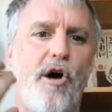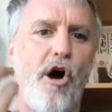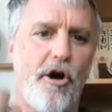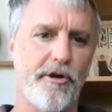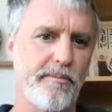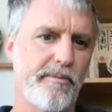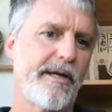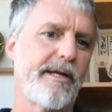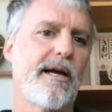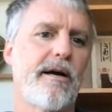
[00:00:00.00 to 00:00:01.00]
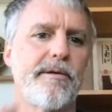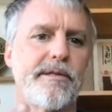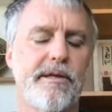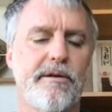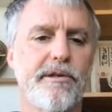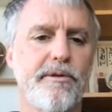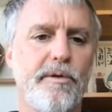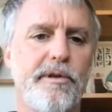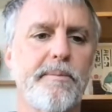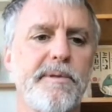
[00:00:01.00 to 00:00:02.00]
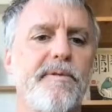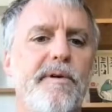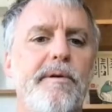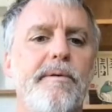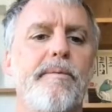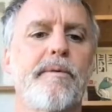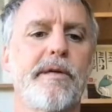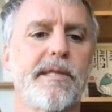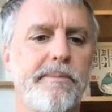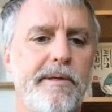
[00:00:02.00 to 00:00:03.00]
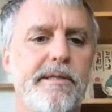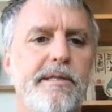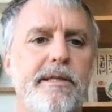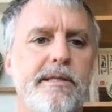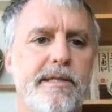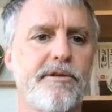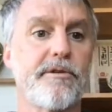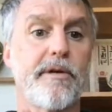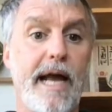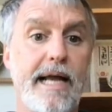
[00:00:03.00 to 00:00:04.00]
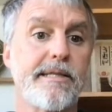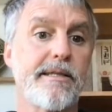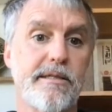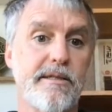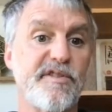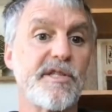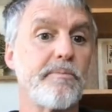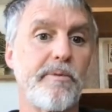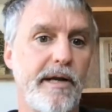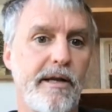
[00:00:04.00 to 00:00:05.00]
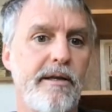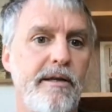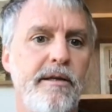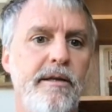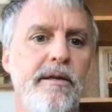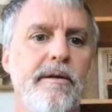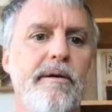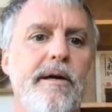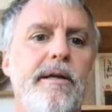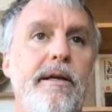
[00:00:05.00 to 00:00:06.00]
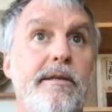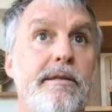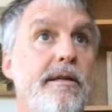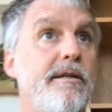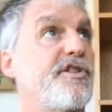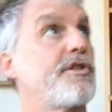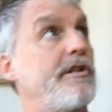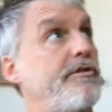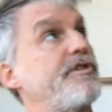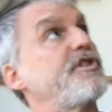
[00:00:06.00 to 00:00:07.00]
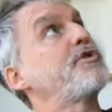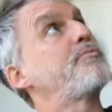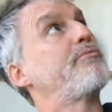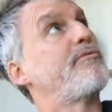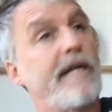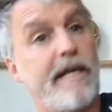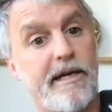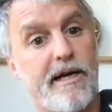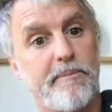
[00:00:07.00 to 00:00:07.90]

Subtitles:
autumn right now is here in the Northern Hemisphere. We're experiencing the central essence of spring, right? And the sun is literally springing up